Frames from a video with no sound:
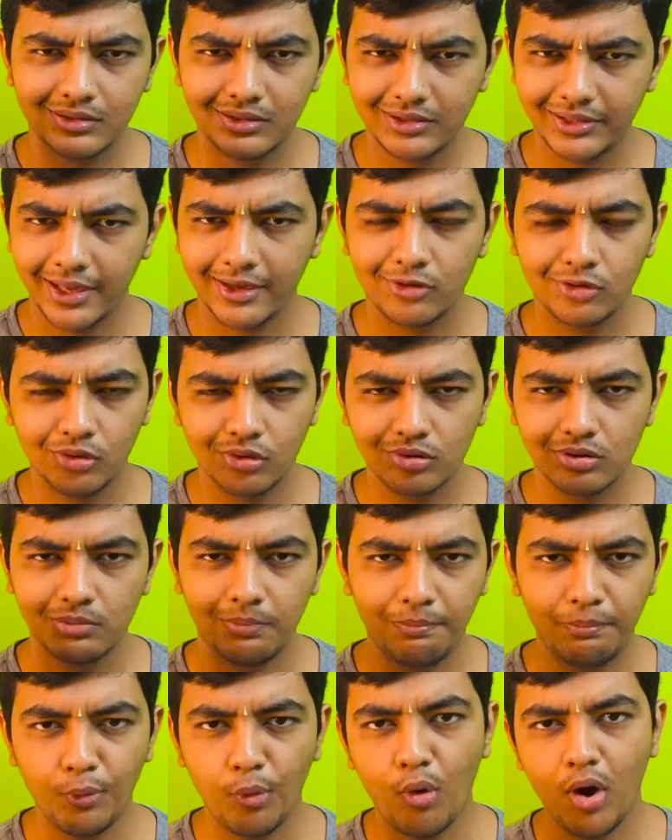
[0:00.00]
Tecno's
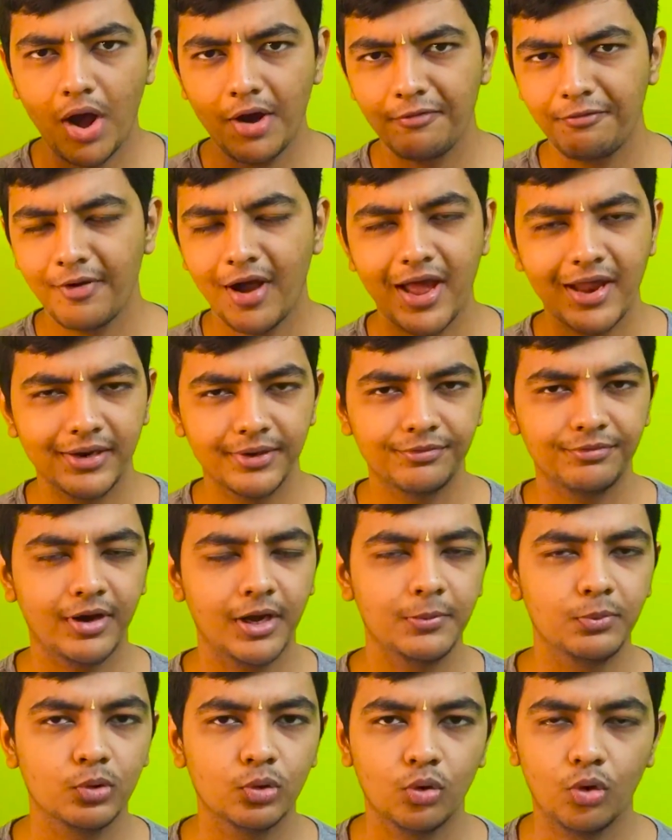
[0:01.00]
Pova 5 and
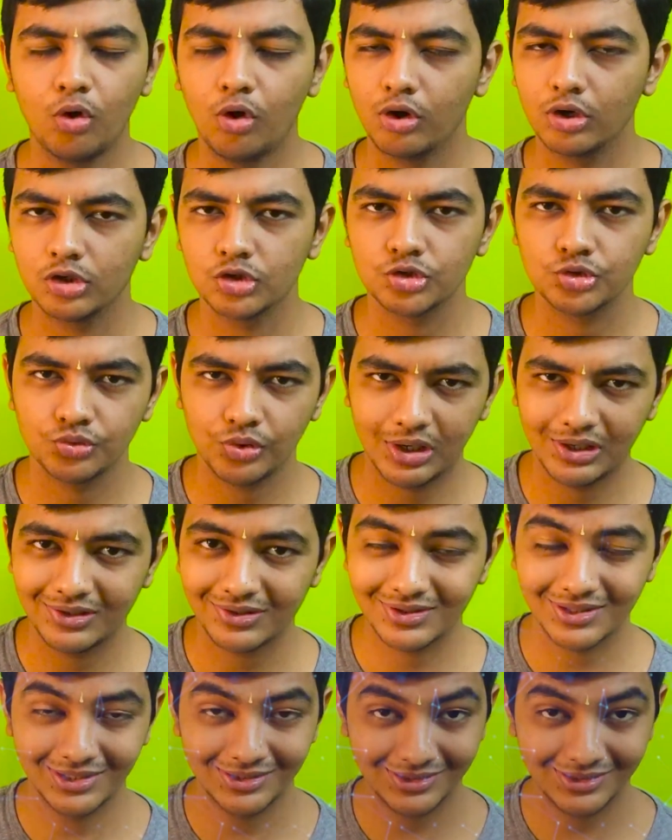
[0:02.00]
5 Pro. August 12 is the